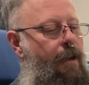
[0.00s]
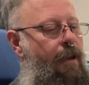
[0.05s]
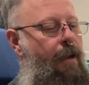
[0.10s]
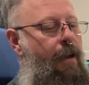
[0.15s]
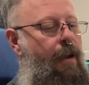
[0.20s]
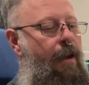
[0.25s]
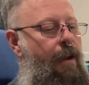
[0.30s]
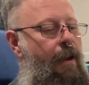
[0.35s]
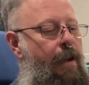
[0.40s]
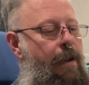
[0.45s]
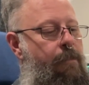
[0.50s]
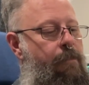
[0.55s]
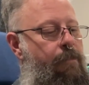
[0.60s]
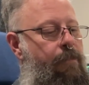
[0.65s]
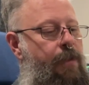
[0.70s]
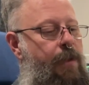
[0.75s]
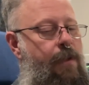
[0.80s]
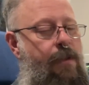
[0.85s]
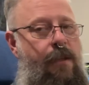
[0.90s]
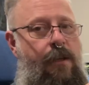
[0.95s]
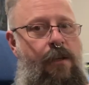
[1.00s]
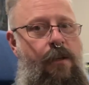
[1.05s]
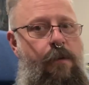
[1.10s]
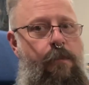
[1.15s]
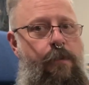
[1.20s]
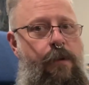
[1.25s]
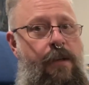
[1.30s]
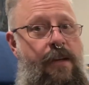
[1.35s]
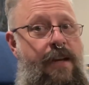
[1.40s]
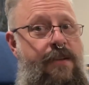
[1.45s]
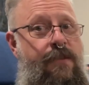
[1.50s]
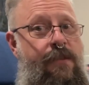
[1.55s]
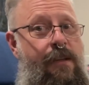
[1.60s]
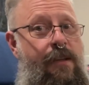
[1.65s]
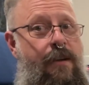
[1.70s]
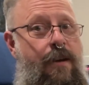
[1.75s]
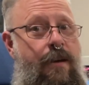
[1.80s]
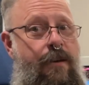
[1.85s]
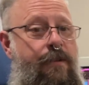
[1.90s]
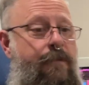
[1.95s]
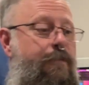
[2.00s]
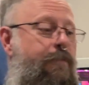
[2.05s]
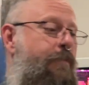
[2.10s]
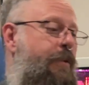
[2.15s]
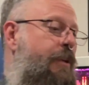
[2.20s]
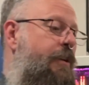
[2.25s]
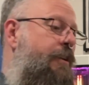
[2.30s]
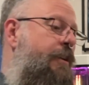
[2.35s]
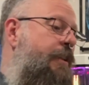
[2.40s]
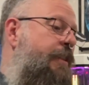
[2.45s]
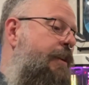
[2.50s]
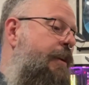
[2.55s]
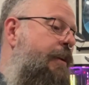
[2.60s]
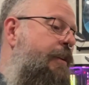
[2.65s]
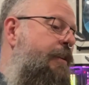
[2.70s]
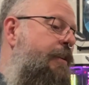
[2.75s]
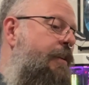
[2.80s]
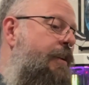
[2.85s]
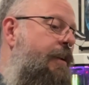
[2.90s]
Yeah, they could have put an SD card reader in there.